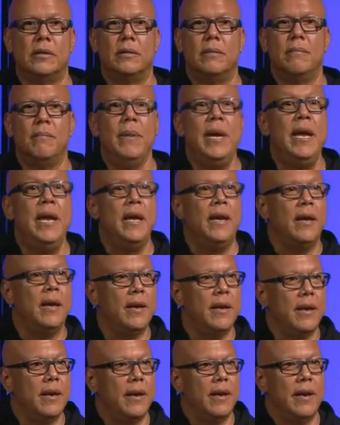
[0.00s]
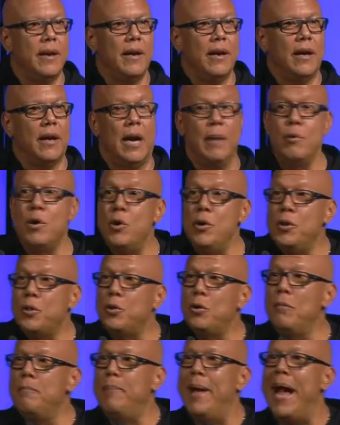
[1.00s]
Me. I'm going
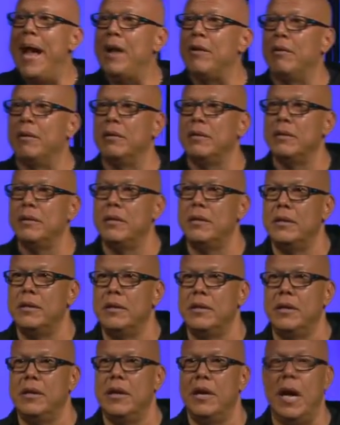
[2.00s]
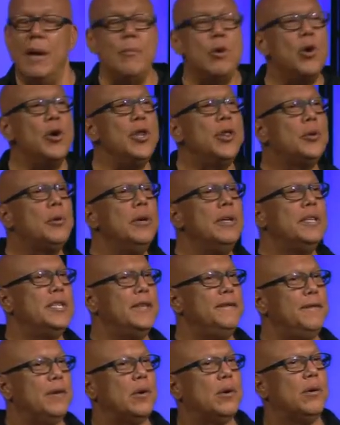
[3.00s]
through a battle. I'm going through a
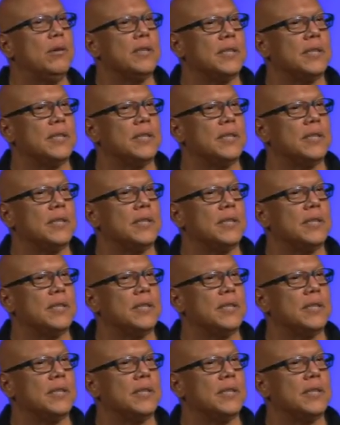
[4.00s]
difficult